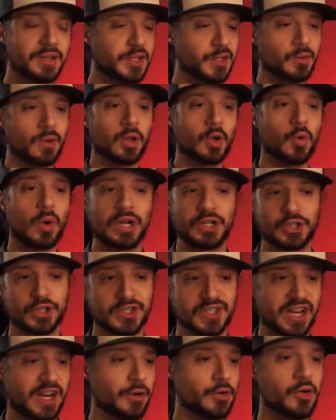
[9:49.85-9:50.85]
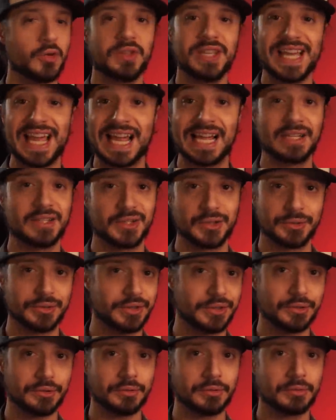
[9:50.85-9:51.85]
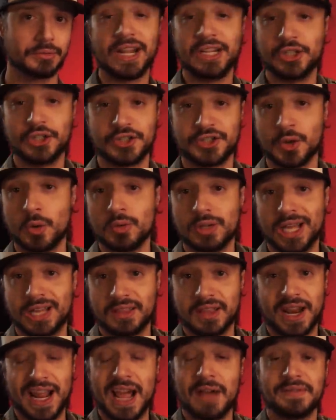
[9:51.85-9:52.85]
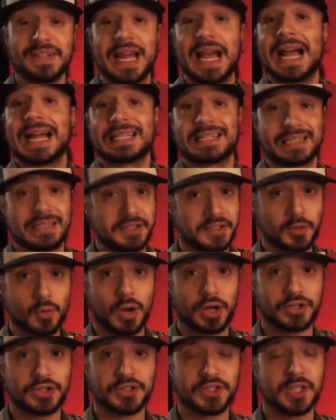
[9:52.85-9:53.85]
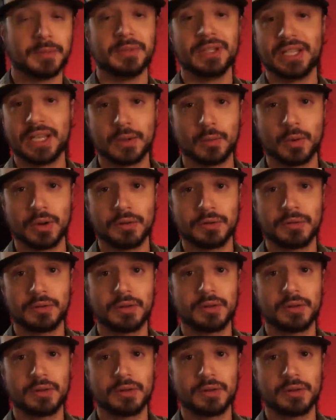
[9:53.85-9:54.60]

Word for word: These are all questions that I don't know the answer to, but I just don't like that I have to ask these questions to begin with.